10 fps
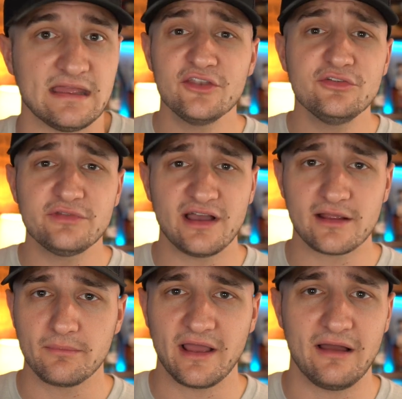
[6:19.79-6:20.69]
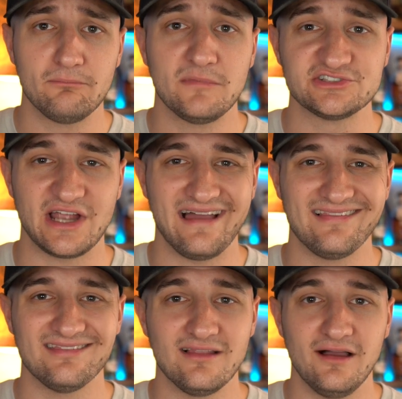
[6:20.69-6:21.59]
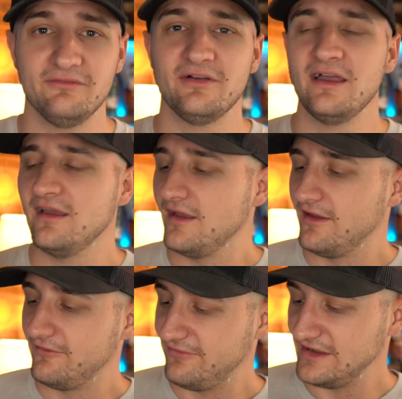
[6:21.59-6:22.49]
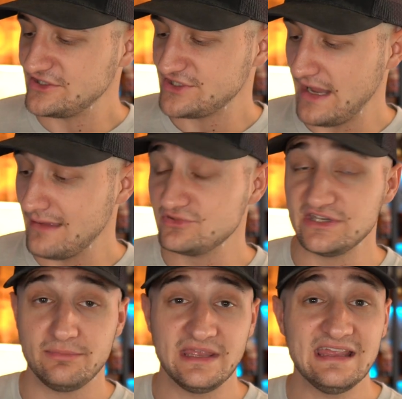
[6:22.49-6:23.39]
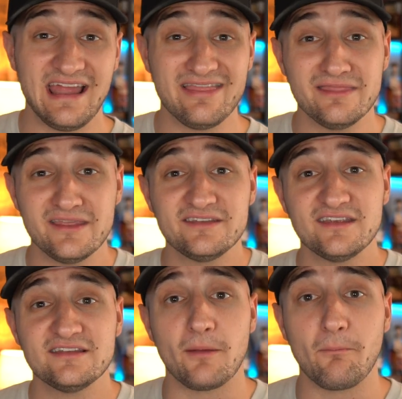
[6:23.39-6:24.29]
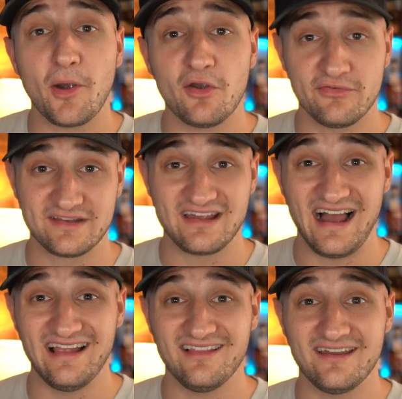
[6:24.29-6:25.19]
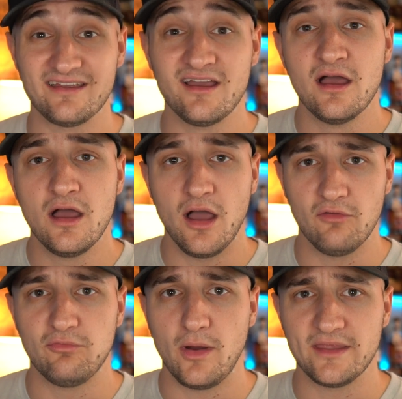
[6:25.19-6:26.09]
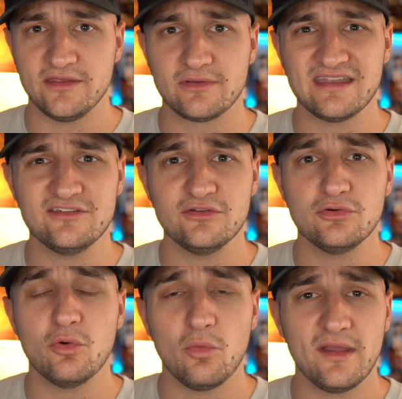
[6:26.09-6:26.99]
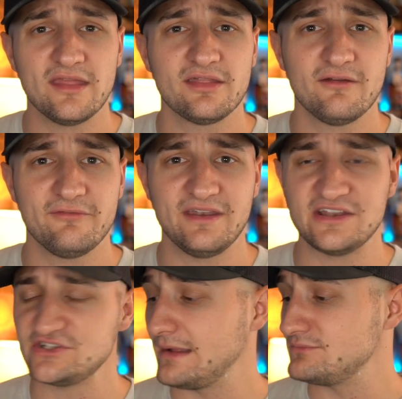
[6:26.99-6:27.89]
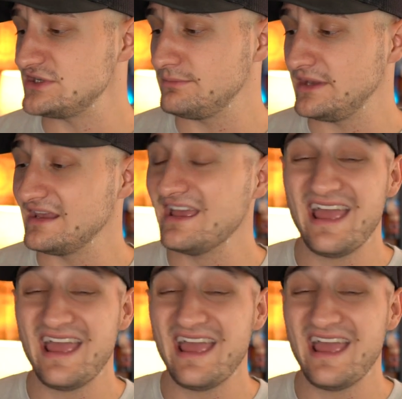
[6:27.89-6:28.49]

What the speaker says: I do talk about how much I love finished MGP, and this is a perfect highlight of what you can do with finished MGP.